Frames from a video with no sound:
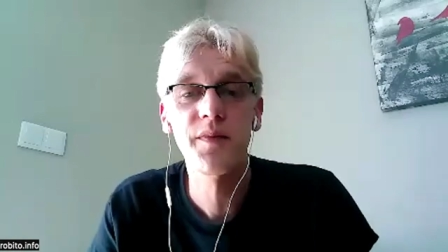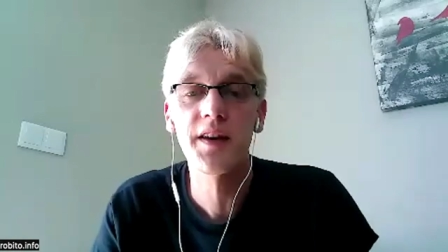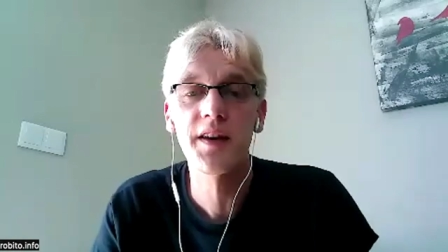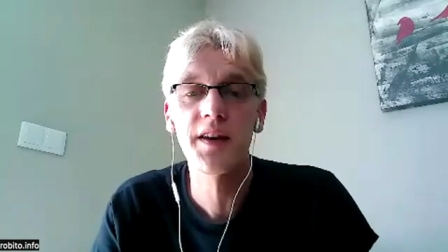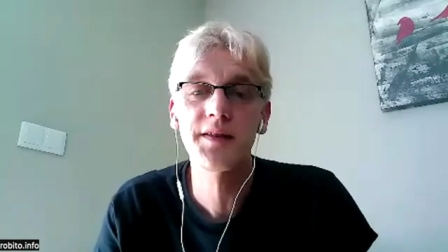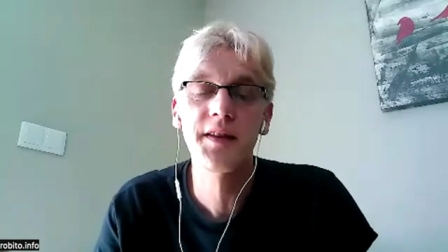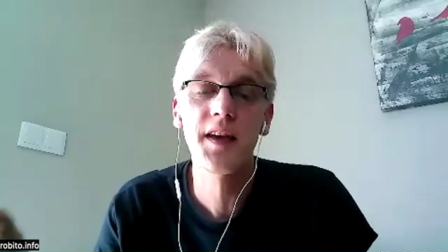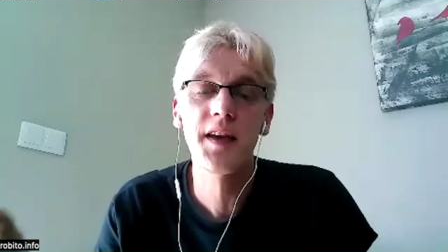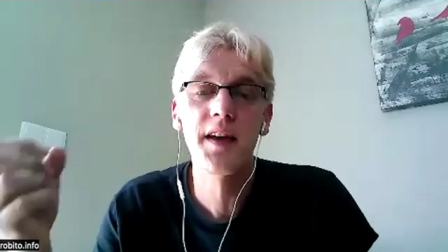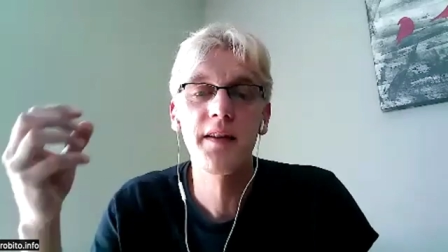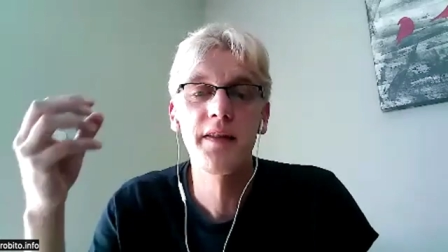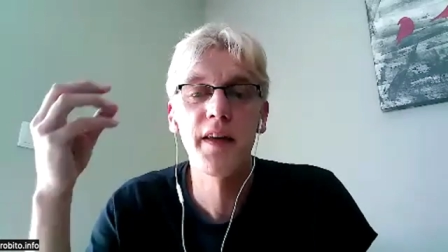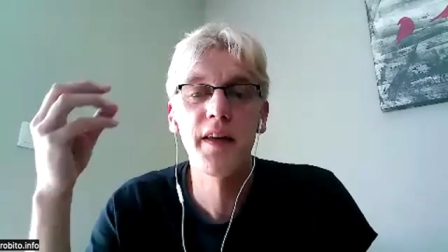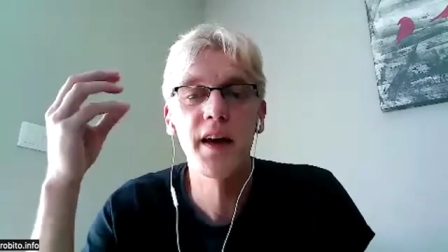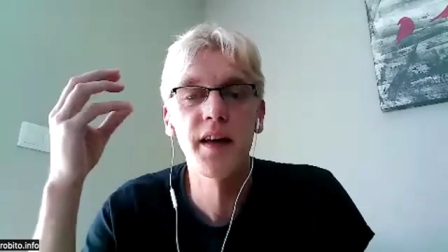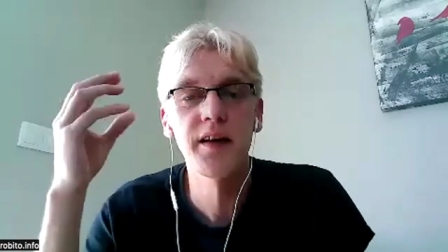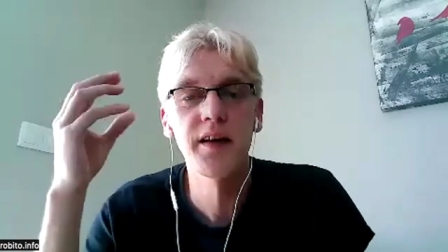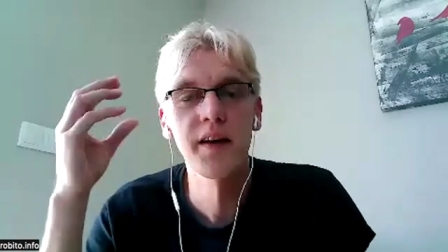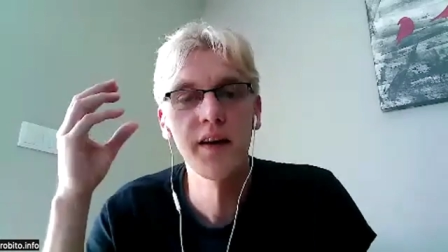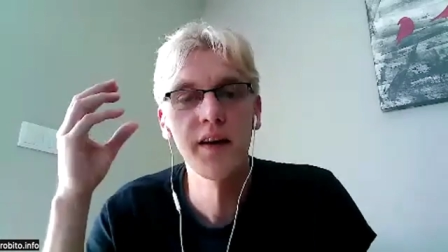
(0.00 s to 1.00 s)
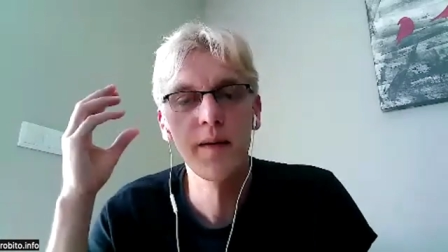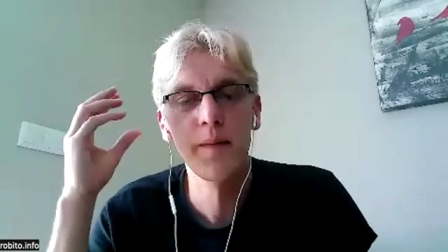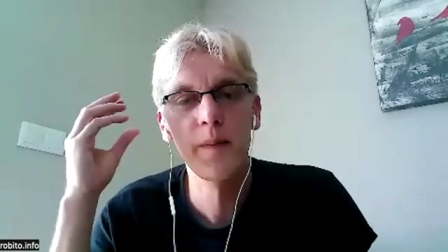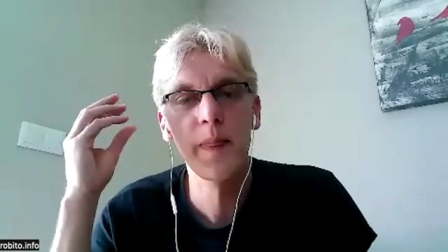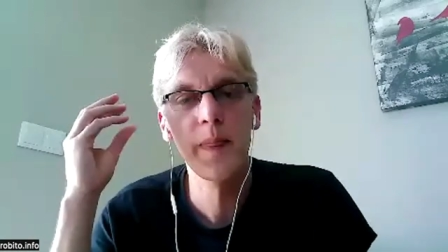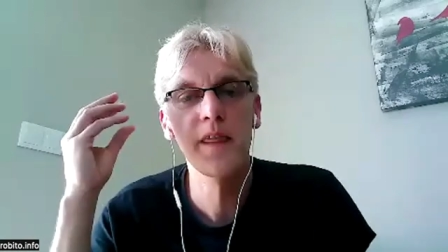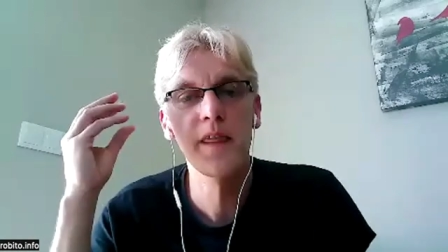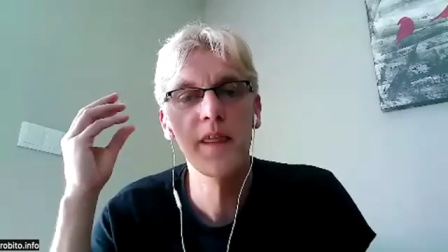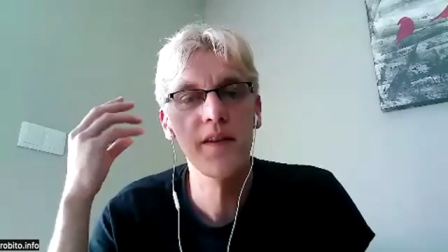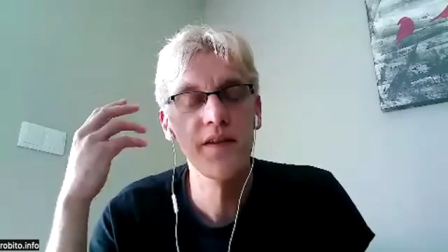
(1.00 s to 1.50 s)
they say that
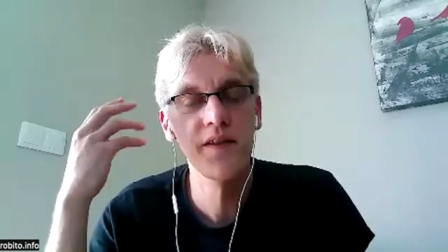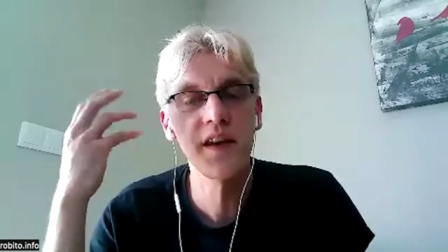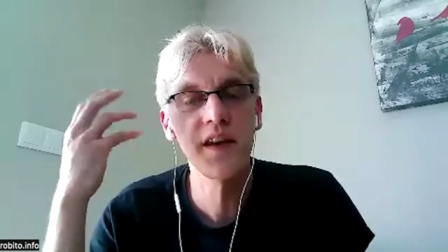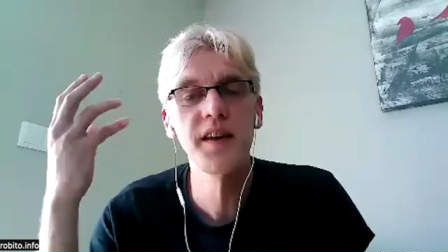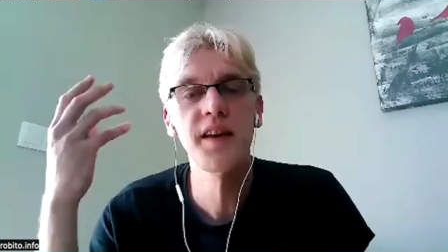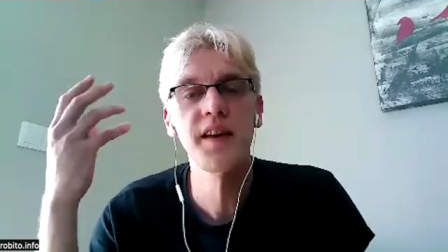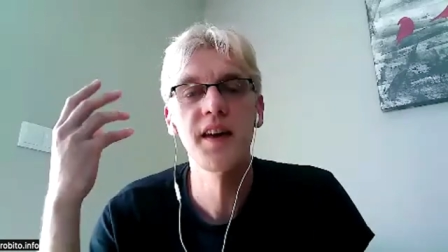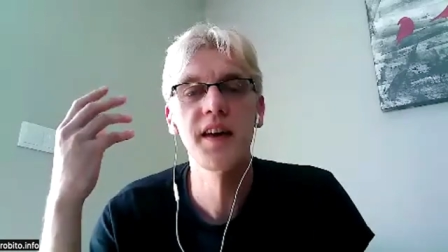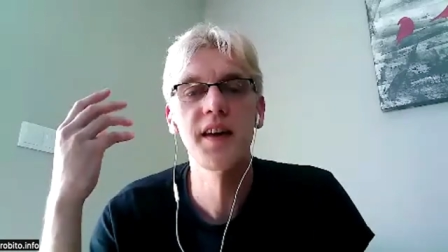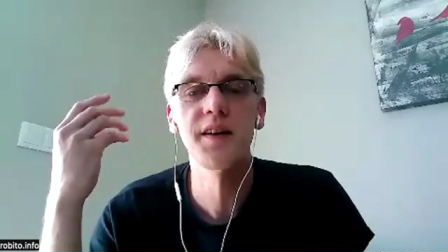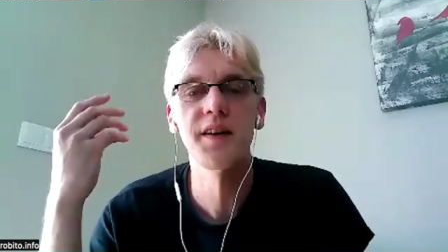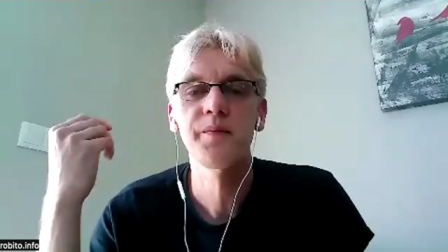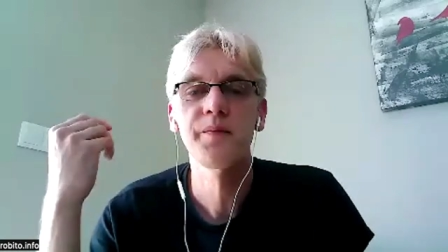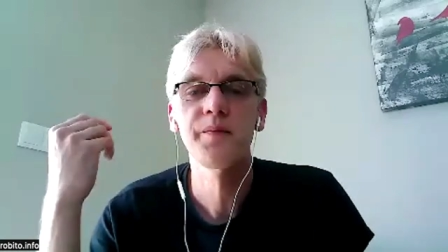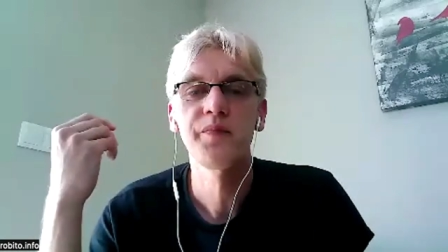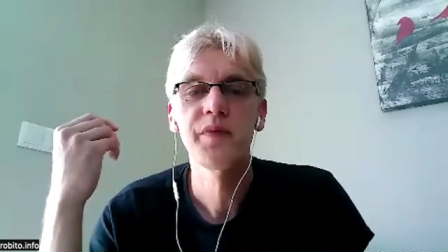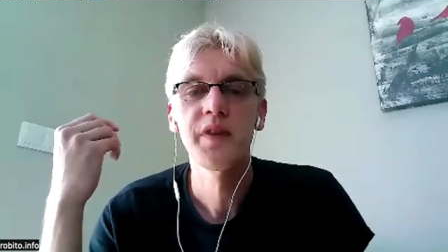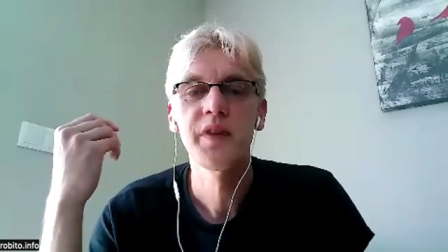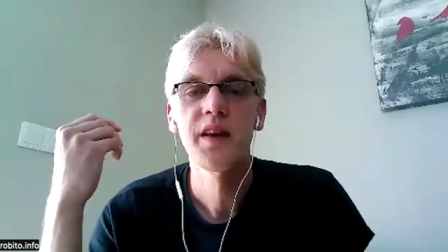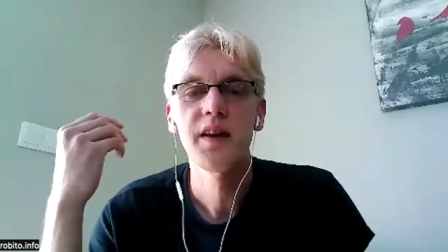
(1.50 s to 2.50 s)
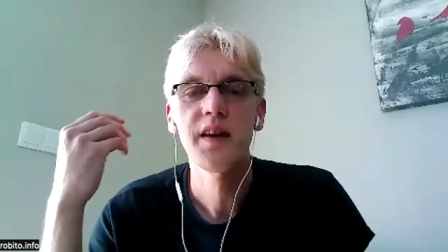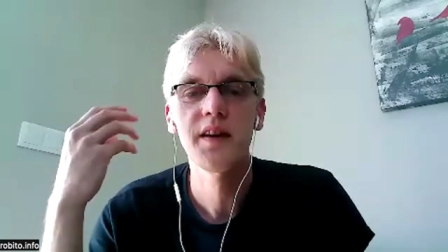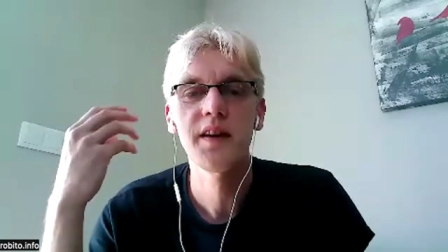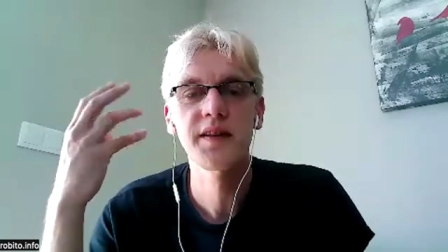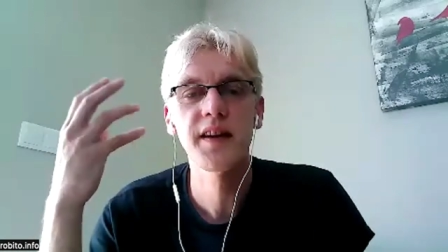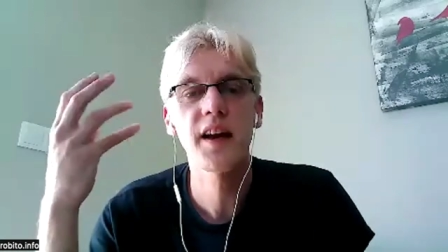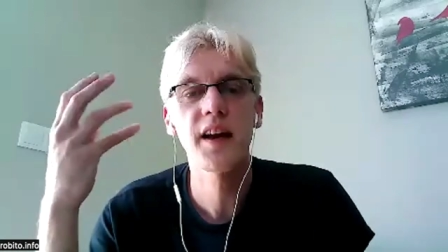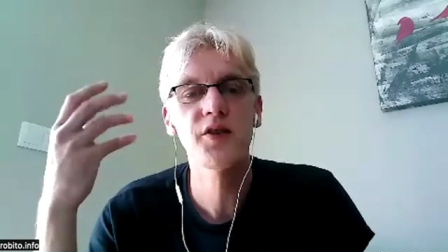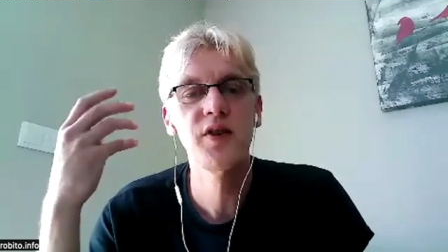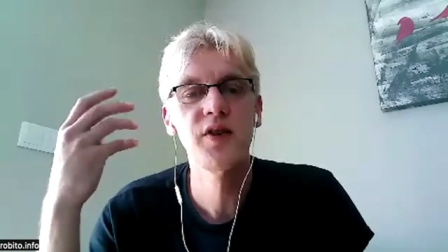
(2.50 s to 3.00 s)
the thinking is
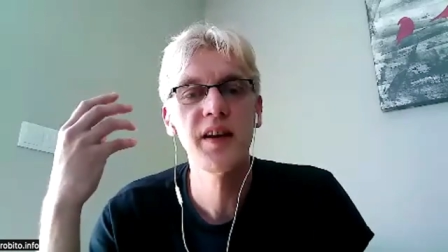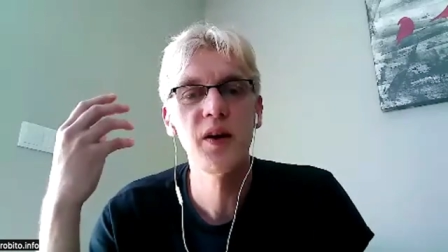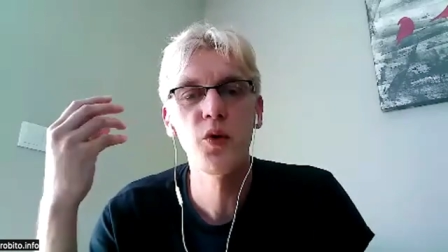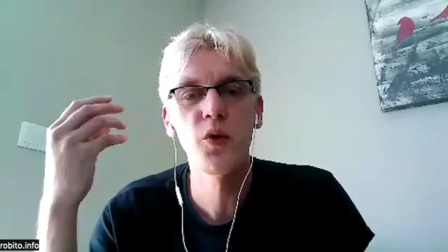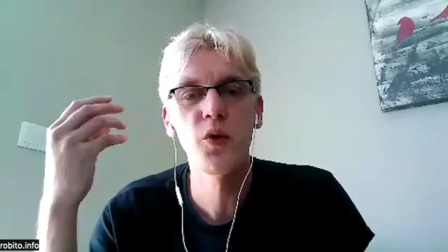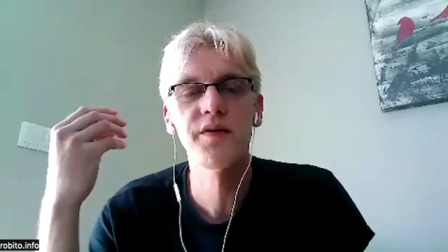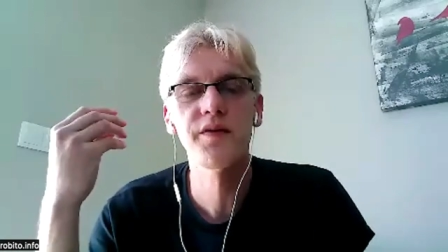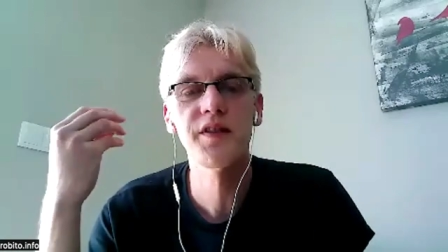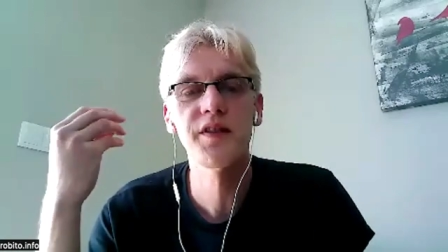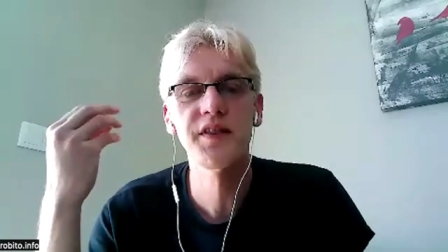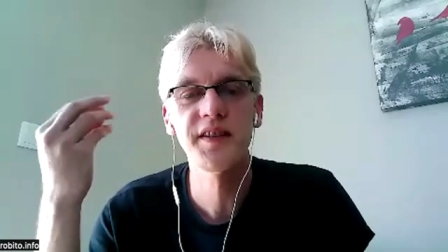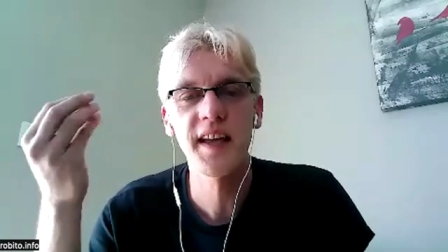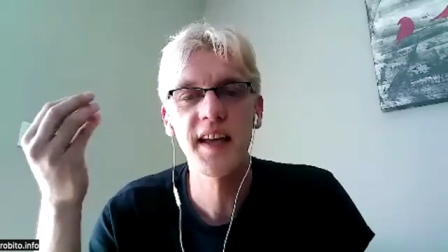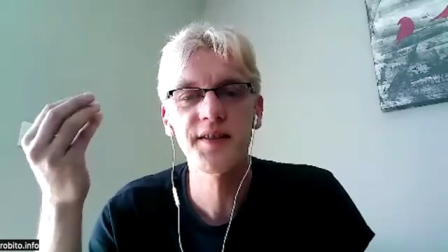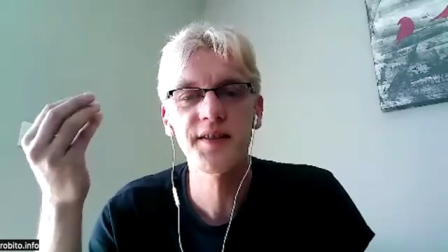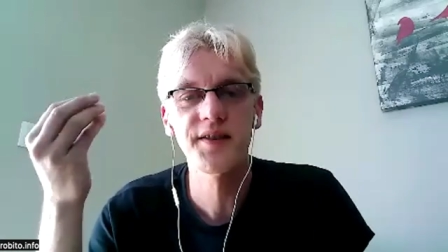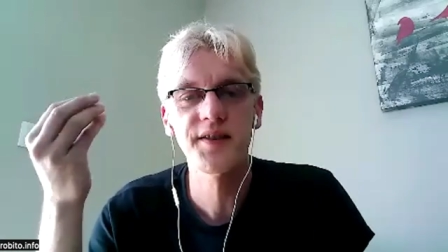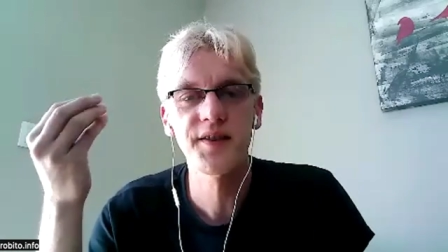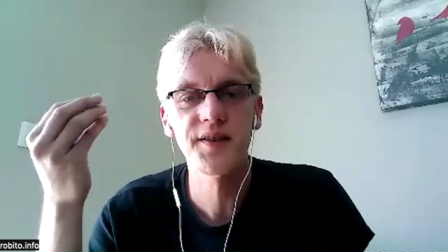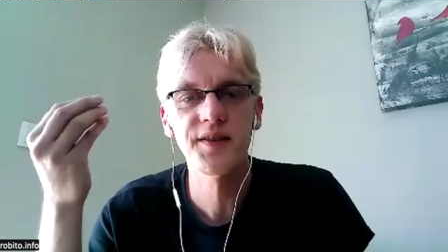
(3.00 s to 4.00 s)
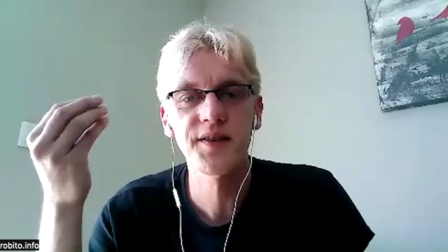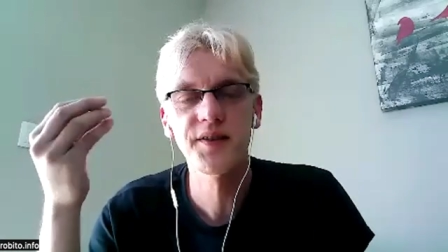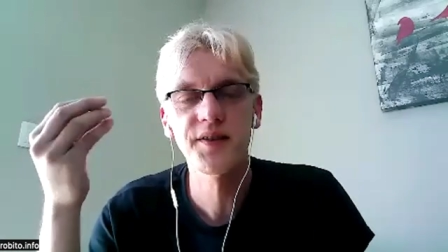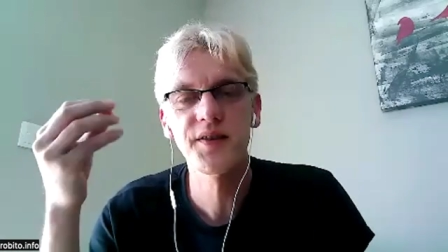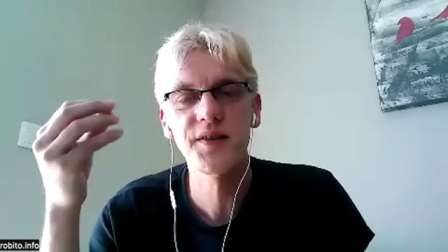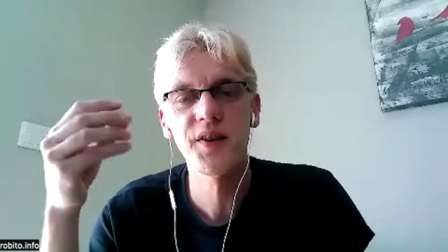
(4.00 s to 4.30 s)
actually one of the senses.